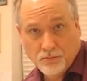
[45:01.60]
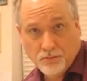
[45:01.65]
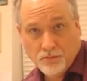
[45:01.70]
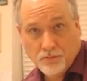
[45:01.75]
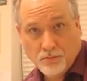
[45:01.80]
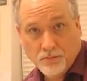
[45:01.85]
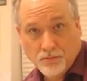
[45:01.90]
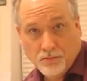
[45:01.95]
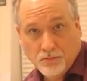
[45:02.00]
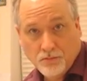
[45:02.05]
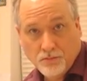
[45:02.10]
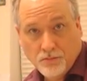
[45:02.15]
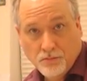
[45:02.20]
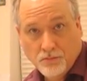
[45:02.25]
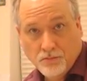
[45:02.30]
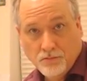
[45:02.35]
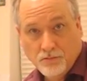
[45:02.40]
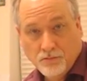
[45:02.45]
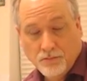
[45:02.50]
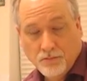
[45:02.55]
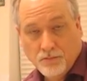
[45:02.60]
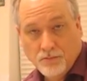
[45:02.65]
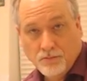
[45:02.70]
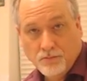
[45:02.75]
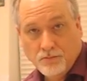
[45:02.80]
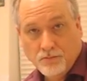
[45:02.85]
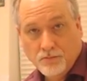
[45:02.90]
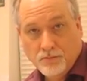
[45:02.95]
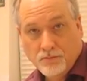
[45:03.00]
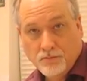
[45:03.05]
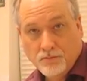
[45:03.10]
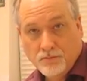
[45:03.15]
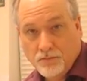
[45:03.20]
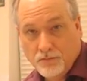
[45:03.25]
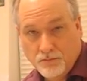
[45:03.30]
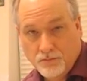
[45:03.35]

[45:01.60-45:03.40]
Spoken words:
(silence)